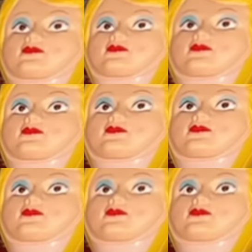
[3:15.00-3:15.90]

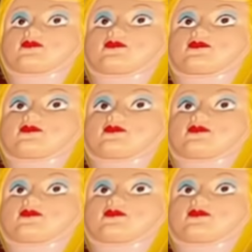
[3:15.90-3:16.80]

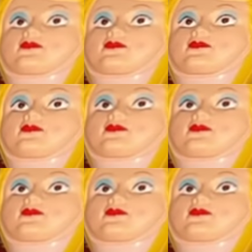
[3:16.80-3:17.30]
No words are spoken by the person on screen.